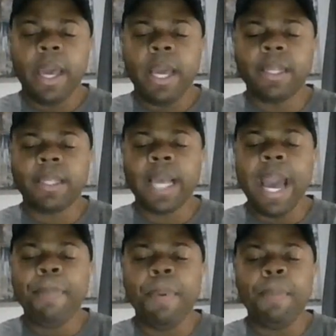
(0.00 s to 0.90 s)

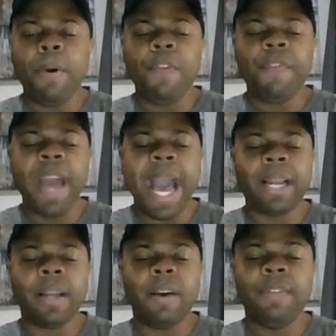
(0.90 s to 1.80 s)
inescapable
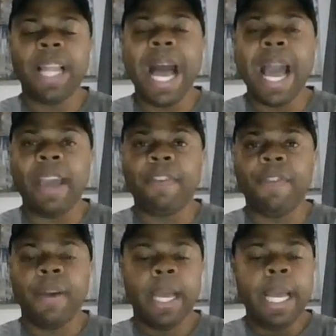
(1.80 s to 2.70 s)
fact of life.